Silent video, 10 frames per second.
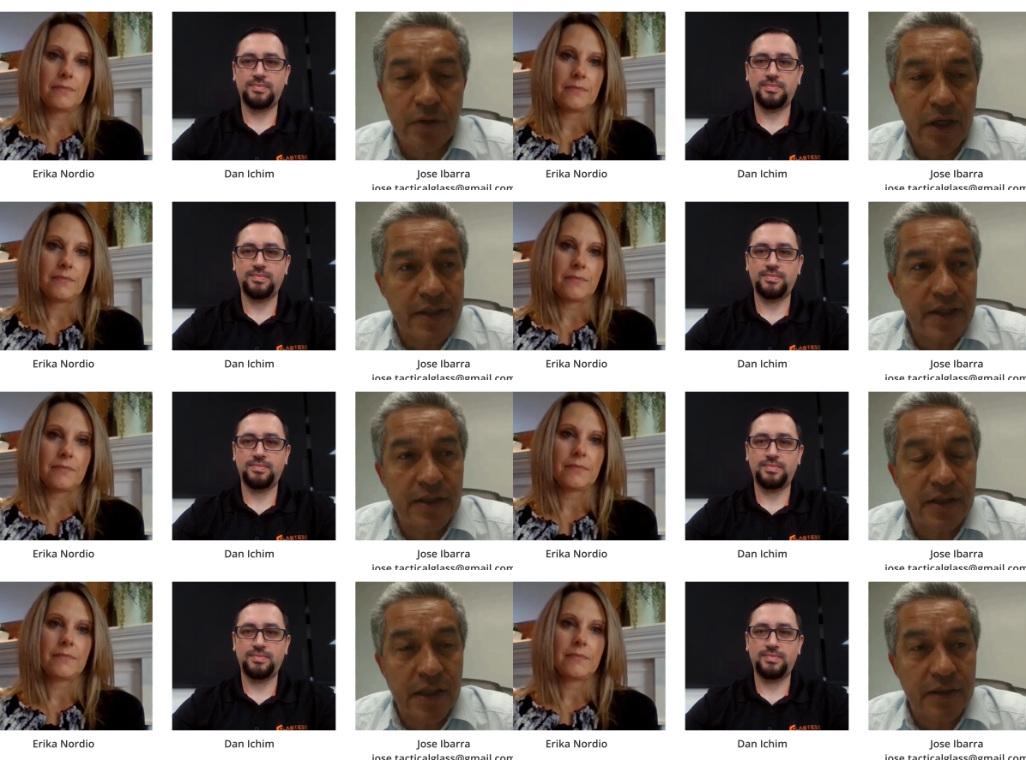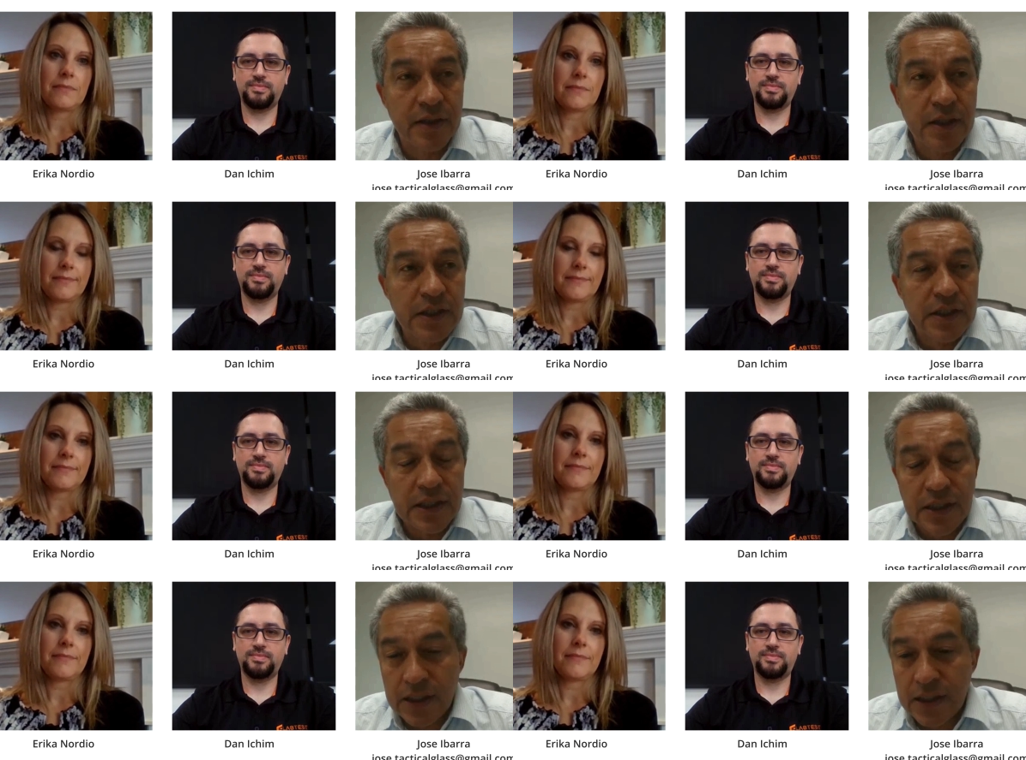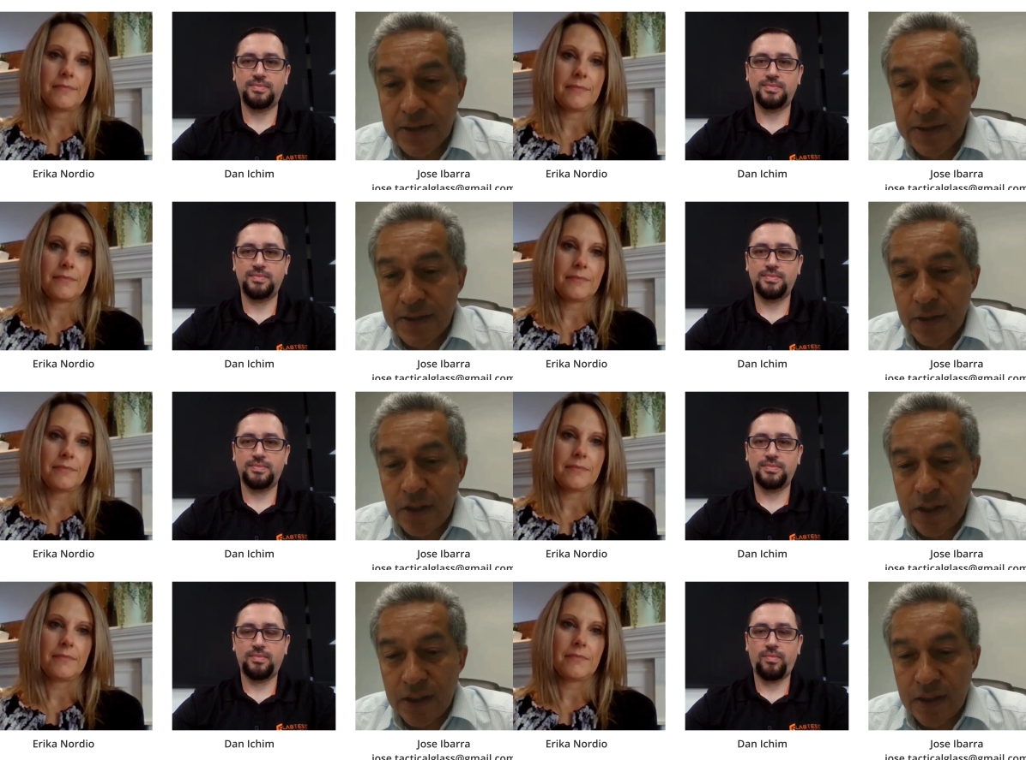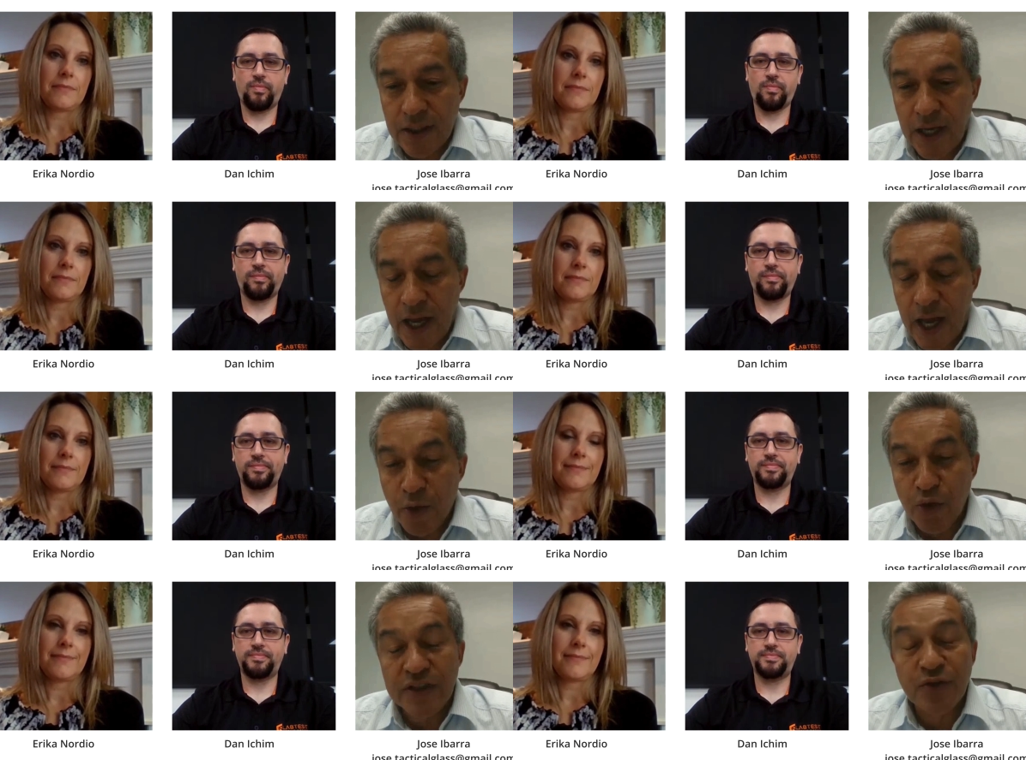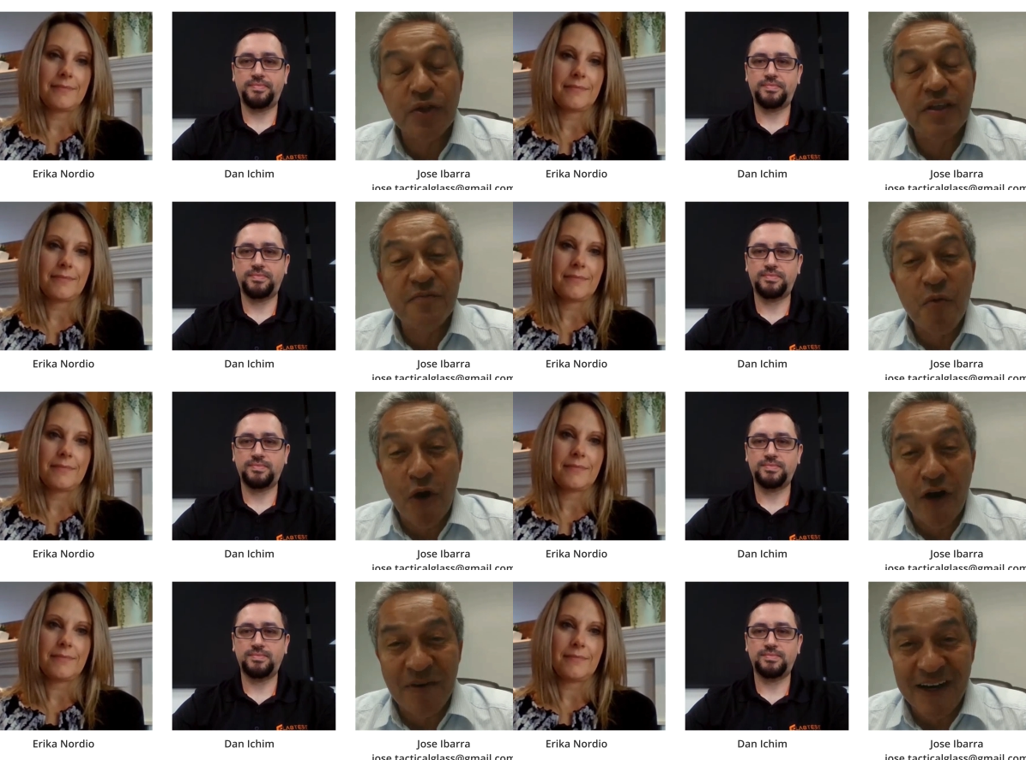Speaker 1: So I think that uh, uh, I don't need to give more